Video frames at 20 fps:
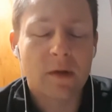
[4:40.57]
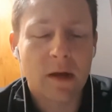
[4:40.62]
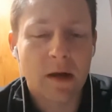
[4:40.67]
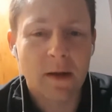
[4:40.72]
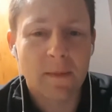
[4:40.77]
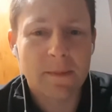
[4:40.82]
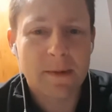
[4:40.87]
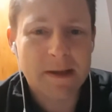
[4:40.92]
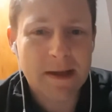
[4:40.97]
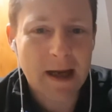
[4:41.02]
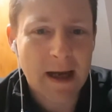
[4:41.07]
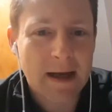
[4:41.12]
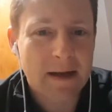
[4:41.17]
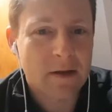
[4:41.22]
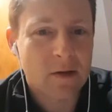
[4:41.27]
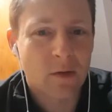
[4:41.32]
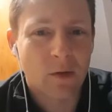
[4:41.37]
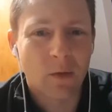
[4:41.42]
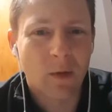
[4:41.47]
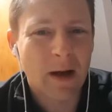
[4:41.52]
you're
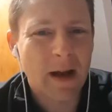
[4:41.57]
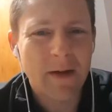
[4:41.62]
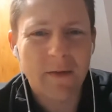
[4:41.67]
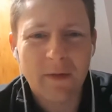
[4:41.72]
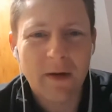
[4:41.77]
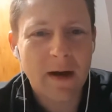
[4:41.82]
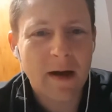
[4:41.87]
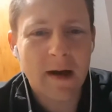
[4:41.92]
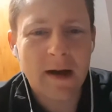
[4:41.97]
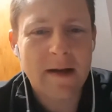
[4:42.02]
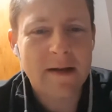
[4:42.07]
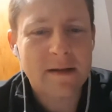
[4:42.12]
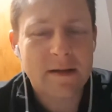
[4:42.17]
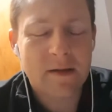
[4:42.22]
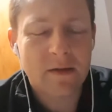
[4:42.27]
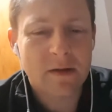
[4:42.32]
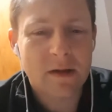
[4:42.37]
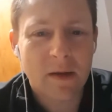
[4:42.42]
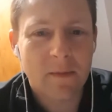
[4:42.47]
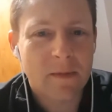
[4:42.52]
upset, or whatever it
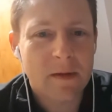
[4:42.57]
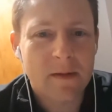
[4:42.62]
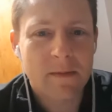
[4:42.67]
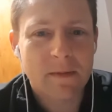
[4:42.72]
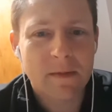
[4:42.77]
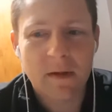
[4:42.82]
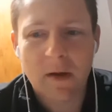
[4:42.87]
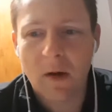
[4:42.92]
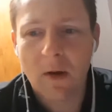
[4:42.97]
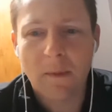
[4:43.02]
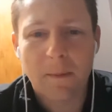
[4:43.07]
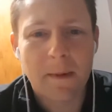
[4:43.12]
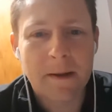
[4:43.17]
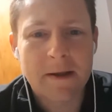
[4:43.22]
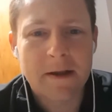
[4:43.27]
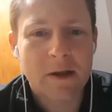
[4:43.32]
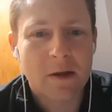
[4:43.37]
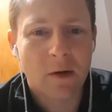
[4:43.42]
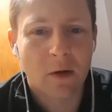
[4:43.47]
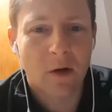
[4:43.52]
is, someone, you know,
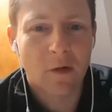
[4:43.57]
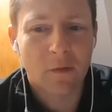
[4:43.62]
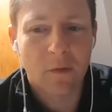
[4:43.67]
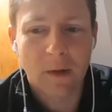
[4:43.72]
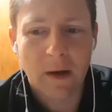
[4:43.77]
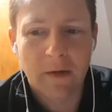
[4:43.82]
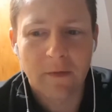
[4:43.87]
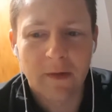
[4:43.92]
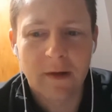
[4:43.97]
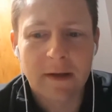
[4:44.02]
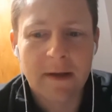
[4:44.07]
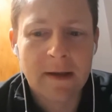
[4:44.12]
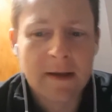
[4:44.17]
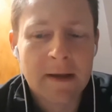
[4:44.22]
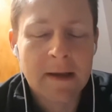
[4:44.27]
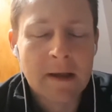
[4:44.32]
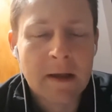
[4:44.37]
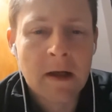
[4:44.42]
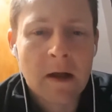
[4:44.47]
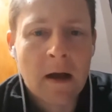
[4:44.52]
pissed you off, or whatever.
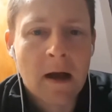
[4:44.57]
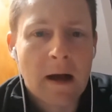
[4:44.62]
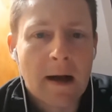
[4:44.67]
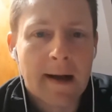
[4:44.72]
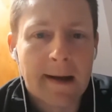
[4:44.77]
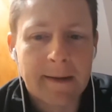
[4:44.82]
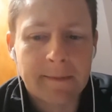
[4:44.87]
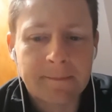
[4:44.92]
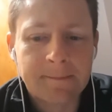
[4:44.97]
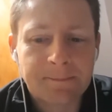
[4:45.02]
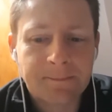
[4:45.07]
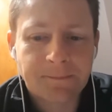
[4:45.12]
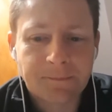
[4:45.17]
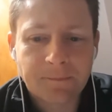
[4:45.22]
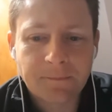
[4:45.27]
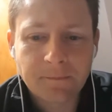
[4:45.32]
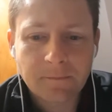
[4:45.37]
Um,